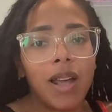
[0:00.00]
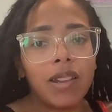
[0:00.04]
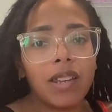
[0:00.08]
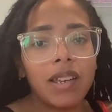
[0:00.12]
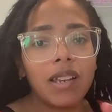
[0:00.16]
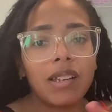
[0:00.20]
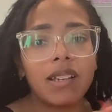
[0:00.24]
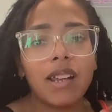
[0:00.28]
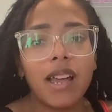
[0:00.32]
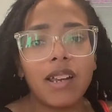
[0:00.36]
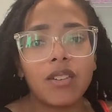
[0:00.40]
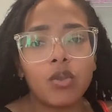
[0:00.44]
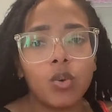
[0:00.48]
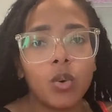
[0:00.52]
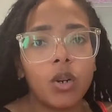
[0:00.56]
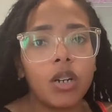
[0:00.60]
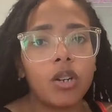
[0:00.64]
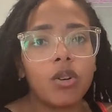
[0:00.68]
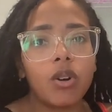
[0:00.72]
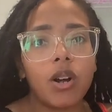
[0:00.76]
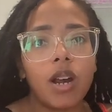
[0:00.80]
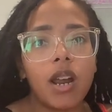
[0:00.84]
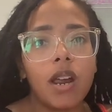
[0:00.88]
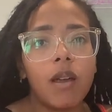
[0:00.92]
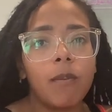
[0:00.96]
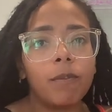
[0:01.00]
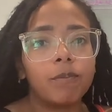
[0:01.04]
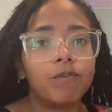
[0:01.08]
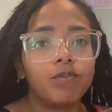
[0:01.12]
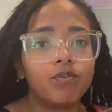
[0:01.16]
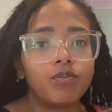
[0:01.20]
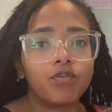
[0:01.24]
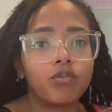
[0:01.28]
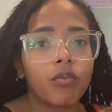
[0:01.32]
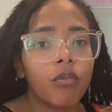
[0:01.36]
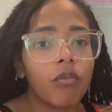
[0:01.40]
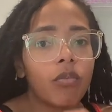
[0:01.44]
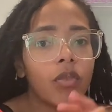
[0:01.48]
I think it's like 20 grand
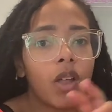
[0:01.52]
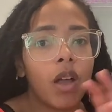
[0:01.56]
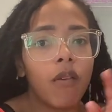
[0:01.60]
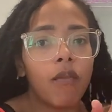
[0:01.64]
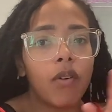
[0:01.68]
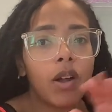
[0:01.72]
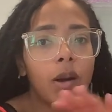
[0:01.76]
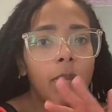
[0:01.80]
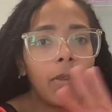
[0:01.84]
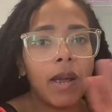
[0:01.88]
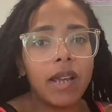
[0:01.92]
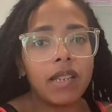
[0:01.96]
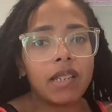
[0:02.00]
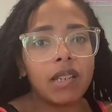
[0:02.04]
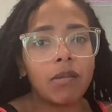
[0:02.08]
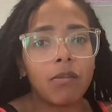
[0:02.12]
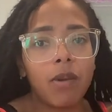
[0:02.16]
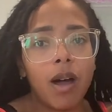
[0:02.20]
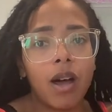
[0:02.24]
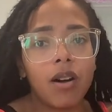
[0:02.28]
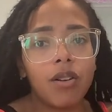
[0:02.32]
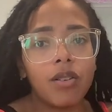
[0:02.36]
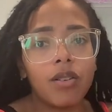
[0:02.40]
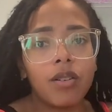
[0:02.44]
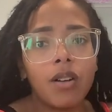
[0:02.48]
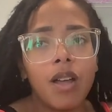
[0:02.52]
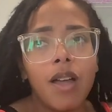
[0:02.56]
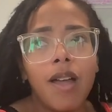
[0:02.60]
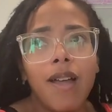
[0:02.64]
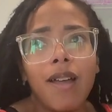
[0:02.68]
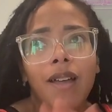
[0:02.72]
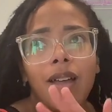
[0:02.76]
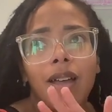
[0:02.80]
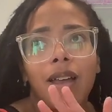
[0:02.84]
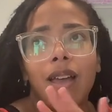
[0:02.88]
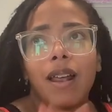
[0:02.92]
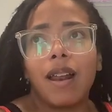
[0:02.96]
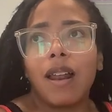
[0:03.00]
for the basic model
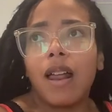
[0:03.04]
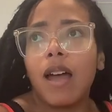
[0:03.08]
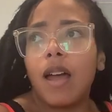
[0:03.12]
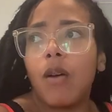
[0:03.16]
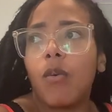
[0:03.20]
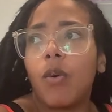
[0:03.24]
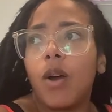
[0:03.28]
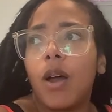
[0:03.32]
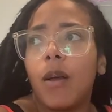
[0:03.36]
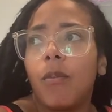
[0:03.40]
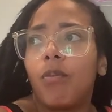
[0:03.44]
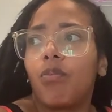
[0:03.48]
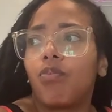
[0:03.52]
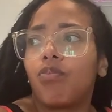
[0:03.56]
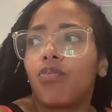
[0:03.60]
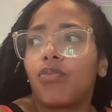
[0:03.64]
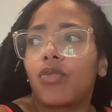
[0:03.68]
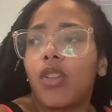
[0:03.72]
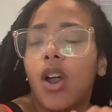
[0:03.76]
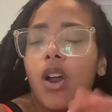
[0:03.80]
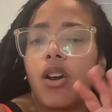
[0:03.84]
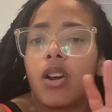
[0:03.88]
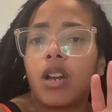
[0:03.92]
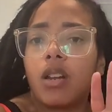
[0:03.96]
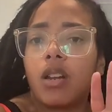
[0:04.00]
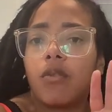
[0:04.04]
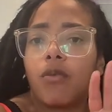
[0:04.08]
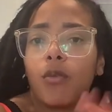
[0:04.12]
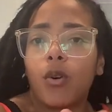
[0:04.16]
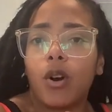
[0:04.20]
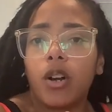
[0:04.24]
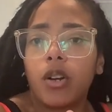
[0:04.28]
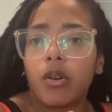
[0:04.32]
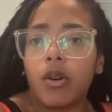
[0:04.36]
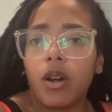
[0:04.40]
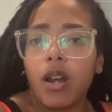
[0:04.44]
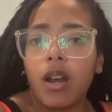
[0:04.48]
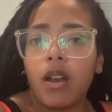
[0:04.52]
and like what 30,
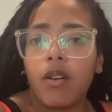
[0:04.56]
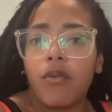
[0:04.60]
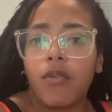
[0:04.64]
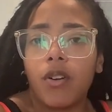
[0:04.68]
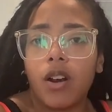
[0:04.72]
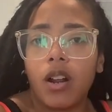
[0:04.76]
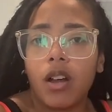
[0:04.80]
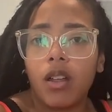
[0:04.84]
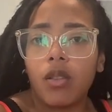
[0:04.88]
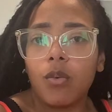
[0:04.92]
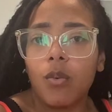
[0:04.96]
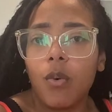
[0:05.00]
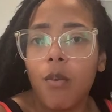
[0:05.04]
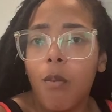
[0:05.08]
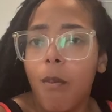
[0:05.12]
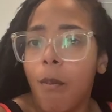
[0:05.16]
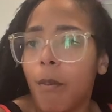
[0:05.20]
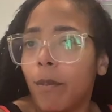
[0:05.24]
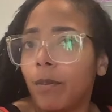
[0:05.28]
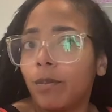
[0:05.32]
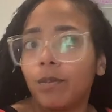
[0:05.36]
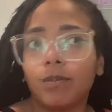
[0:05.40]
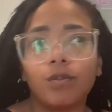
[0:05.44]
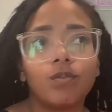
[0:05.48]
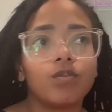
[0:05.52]
40 grand for the other one.